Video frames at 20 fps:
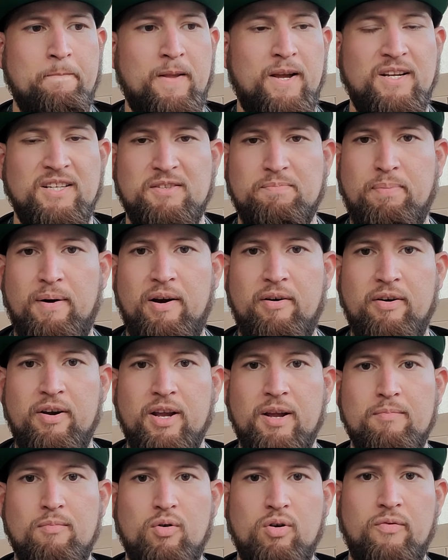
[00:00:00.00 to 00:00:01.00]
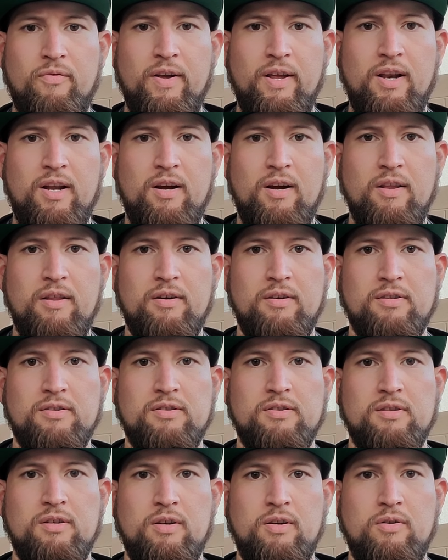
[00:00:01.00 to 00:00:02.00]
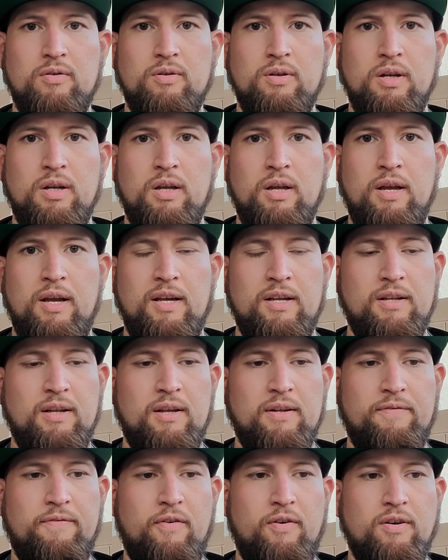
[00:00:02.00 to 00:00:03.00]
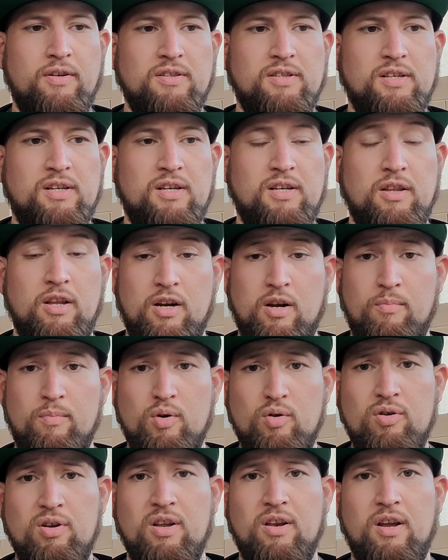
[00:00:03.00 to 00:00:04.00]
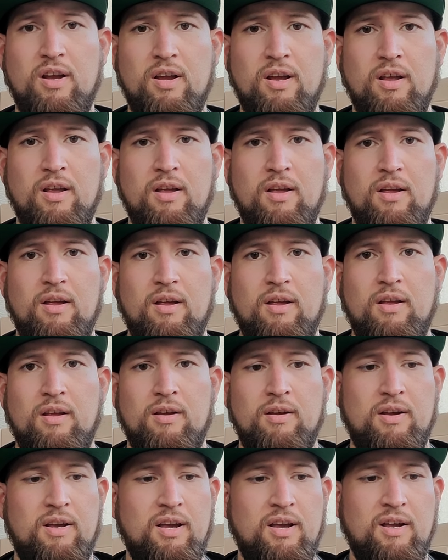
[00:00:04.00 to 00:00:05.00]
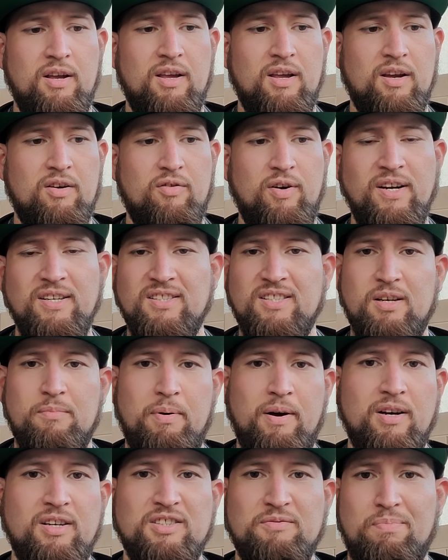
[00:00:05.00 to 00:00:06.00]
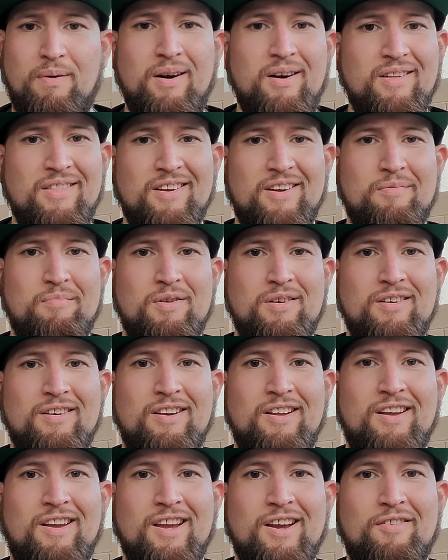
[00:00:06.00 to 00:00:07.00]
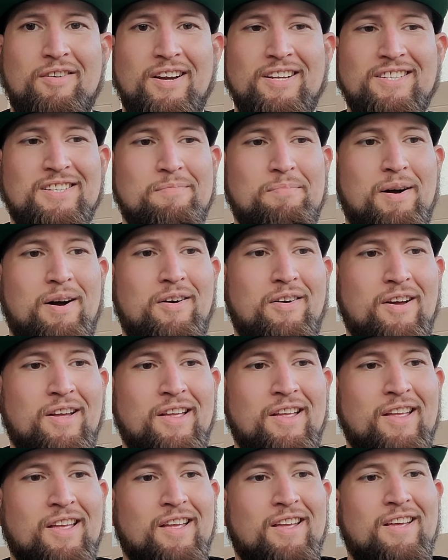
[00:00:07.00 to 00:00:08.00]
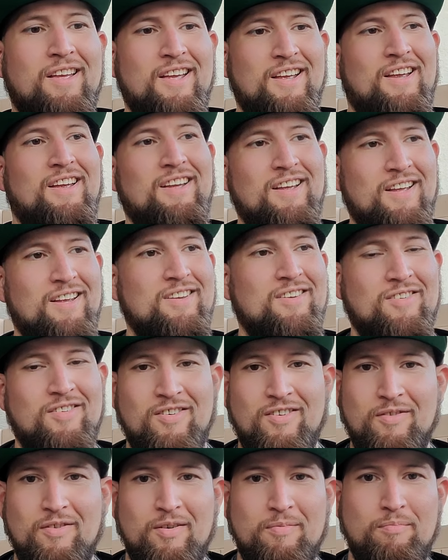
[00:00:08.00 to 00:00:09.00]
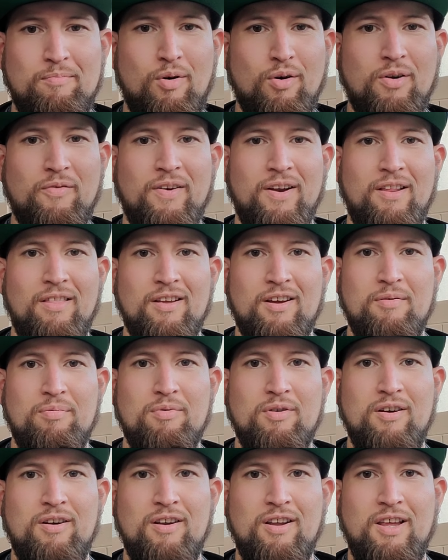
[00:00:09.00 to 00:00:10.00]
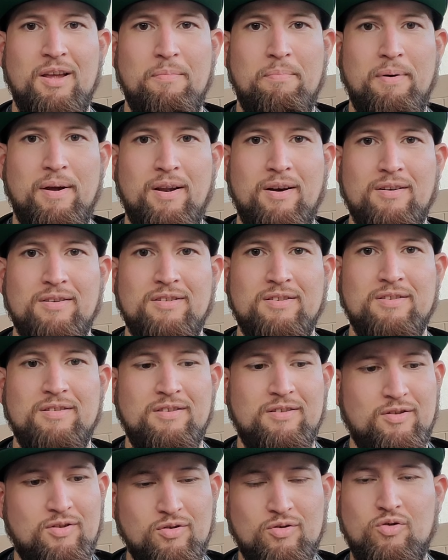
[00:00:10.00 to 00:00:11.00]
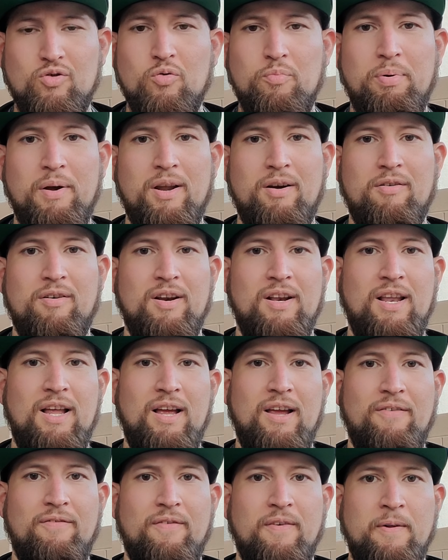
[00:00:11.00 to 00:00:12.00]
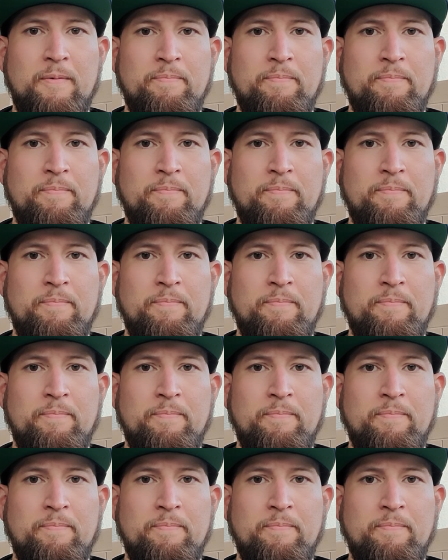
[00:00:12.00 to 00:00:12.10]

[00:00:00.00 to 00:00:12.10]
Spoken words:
inspiring and motivating others, you know, as far as the community. Get crazy about inspiring the community. Get crazy about, you know, motivating the community to get better, to do better in life,